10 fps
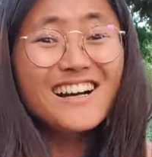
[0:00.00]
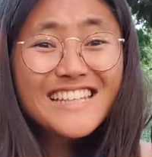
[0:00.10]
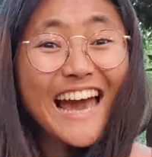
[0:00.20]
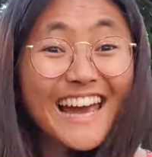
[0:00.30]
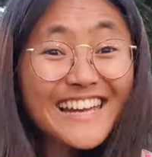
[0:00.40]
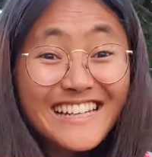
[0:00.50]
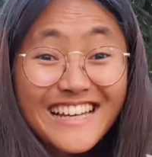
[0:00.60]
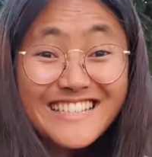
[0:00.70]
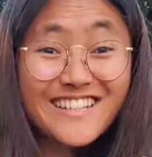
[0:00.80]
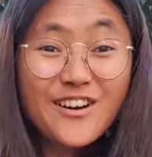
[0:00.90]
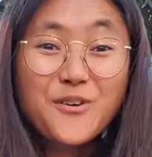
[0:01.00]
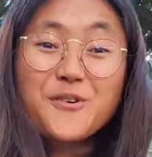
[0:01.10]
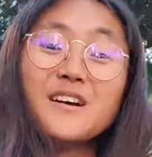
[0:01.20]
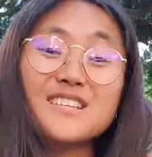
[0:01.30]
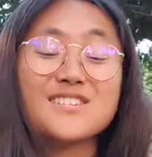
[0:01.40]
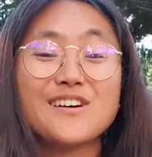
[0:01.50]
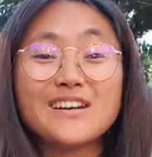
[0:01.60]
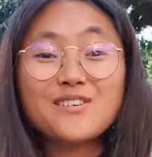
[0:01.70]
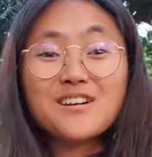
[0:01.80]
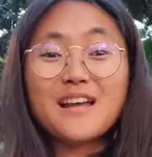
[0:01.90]
okay, let's go. So
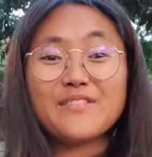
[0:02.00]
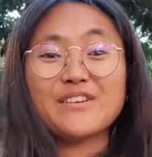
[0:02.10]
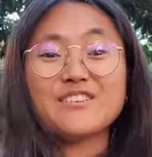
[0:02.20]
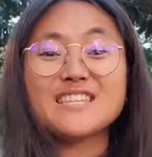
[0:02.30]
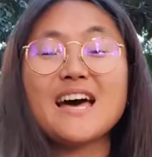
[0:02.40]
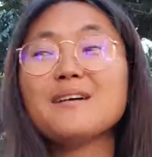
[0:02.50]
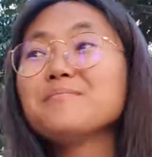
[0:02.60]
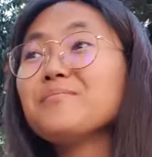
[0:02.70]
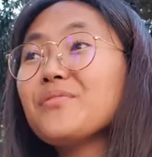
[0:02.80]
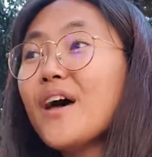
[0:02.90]
I go clubbing with them.